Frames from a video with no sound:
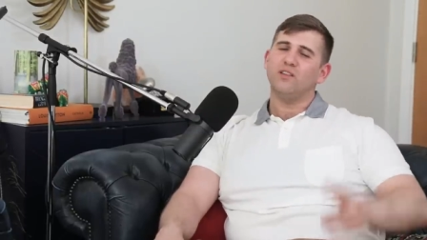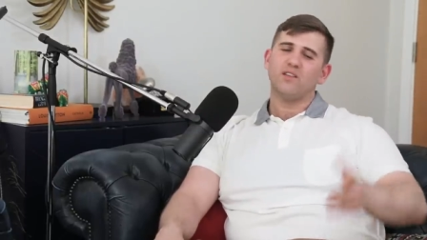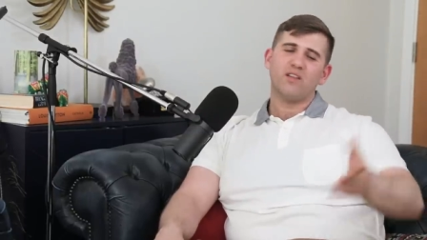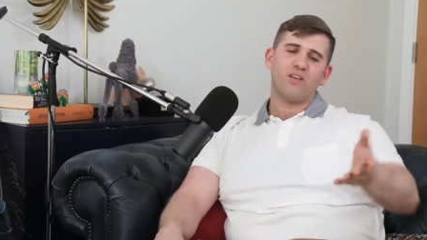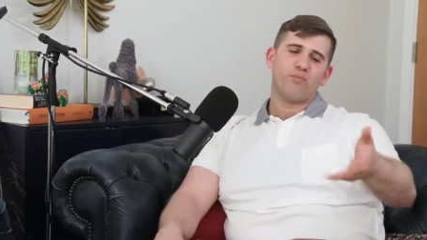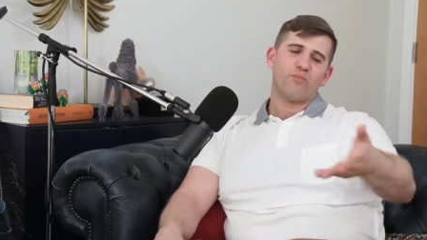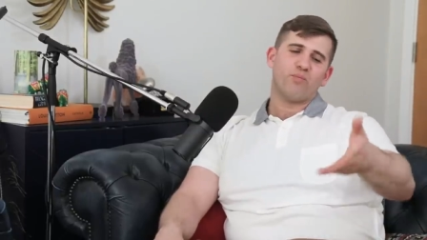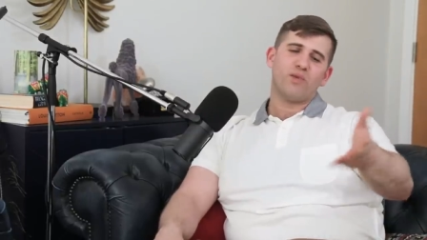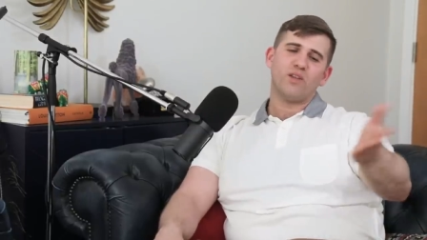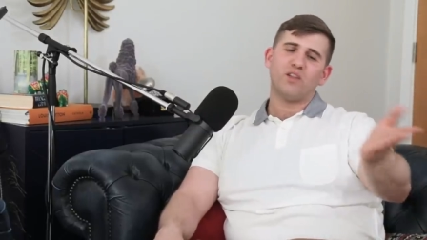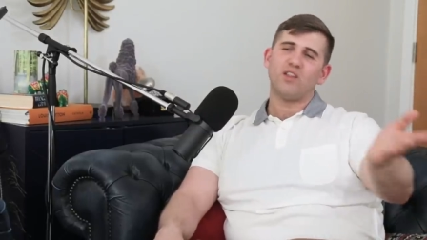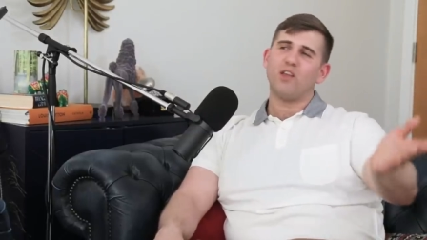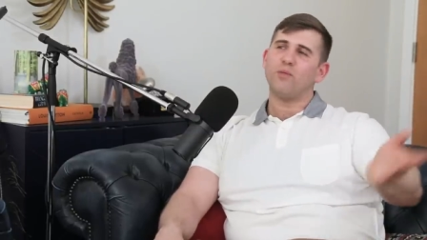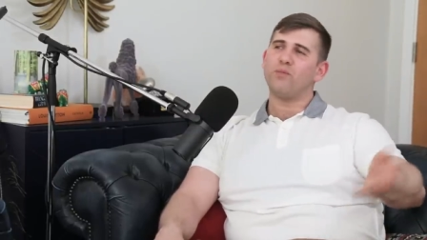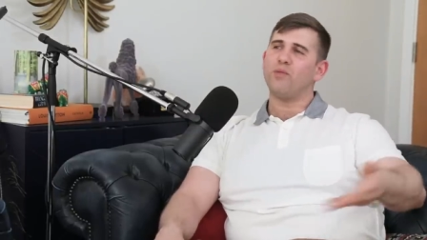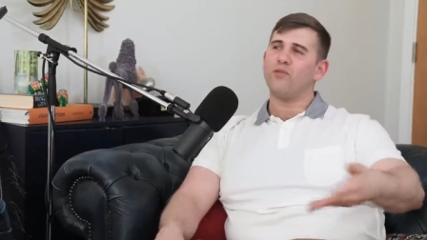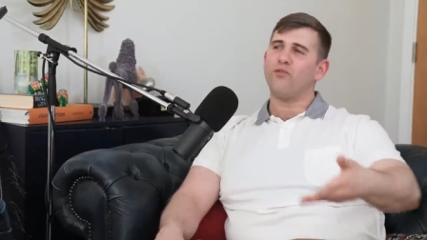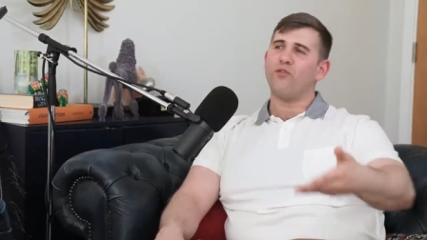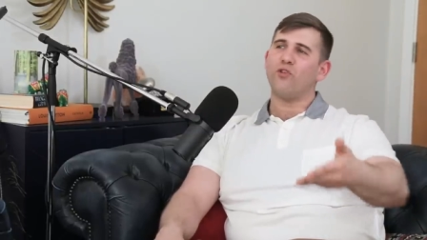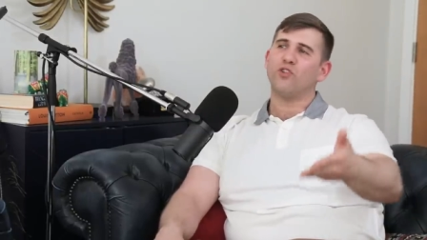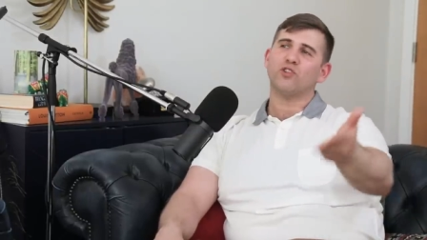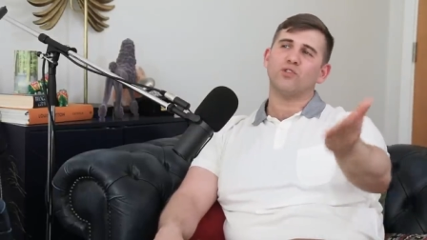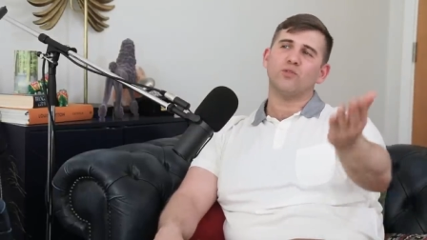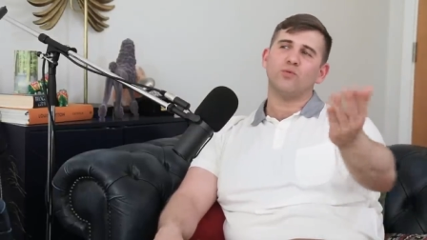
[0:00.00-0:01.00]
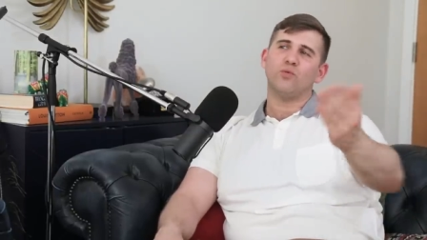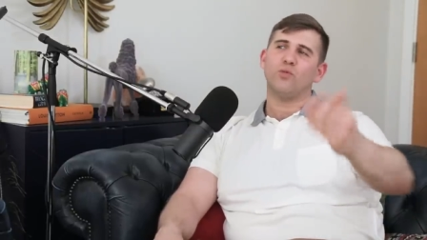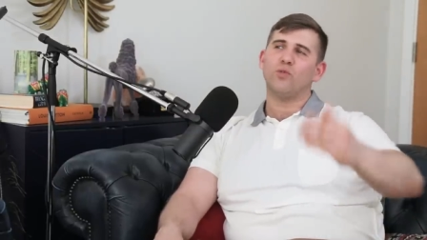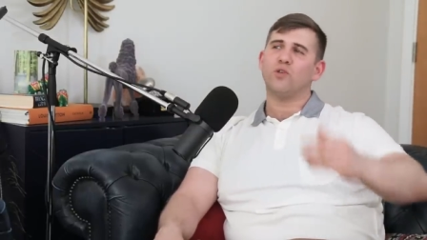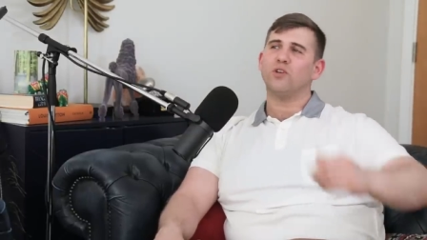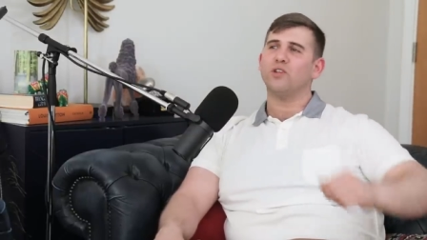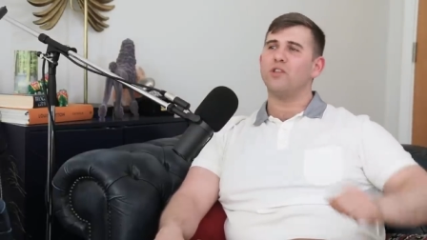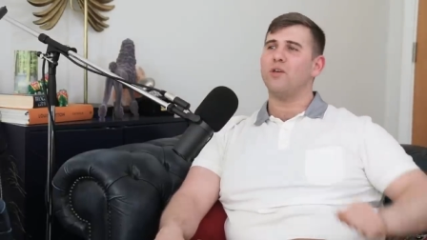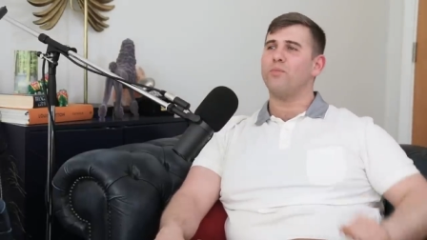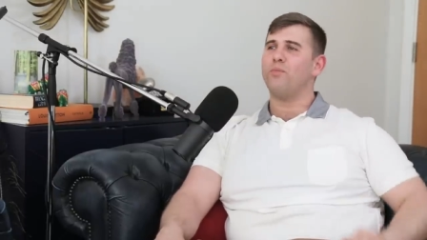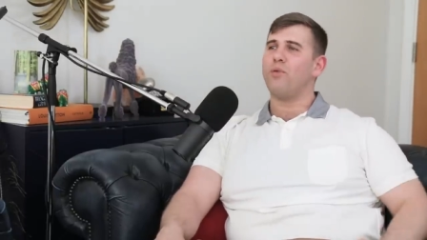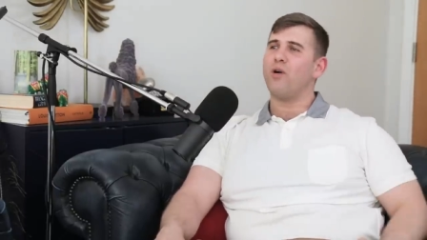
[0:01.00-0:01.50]
They've been there before. It's a
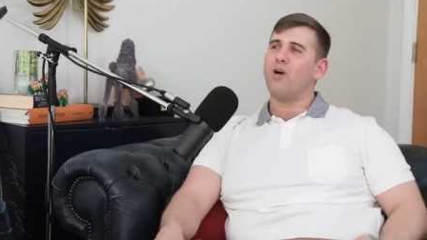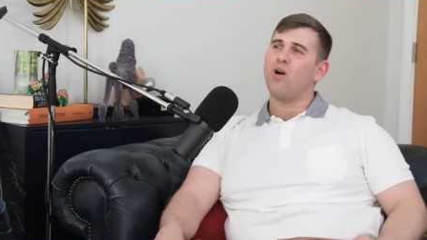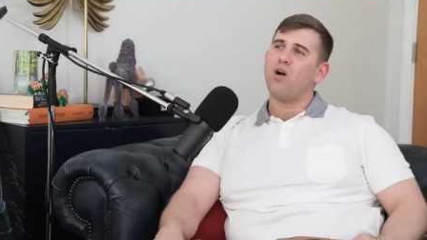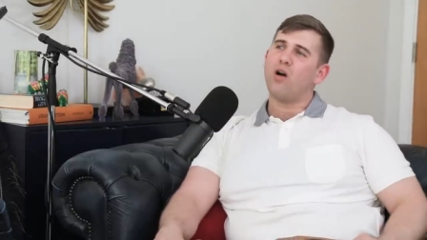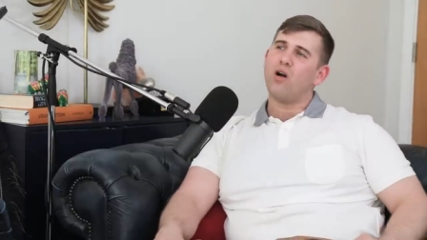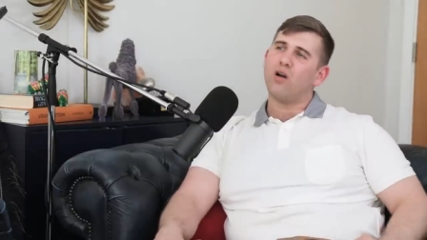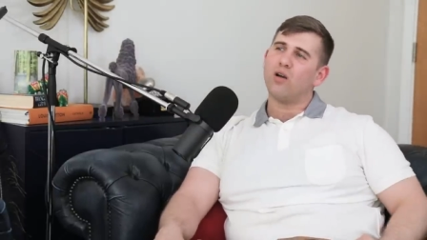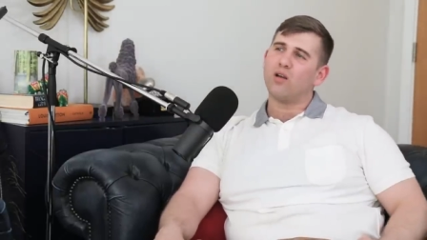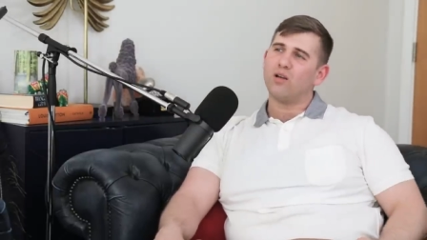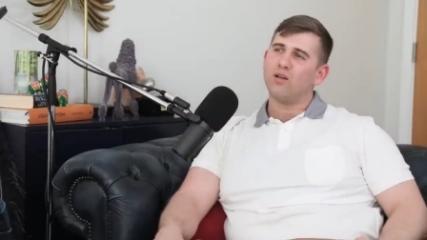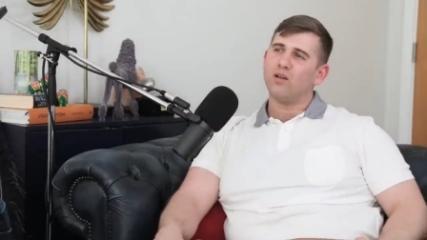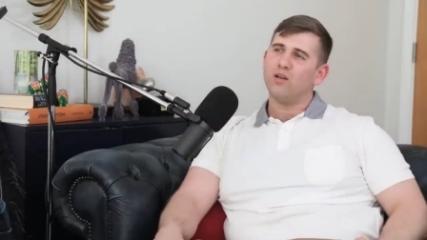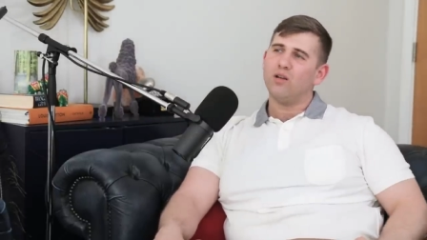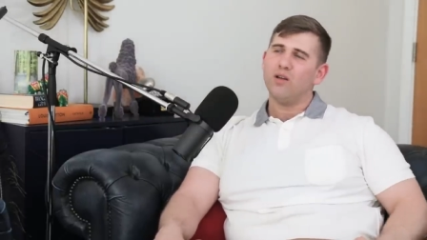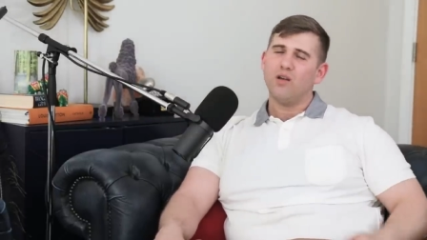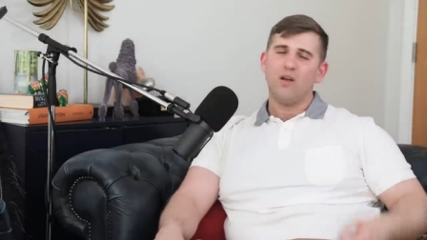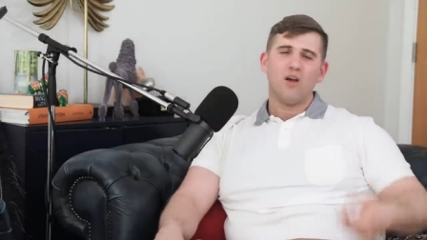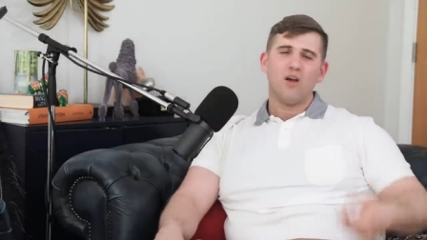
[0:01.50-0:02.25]
walk in the park.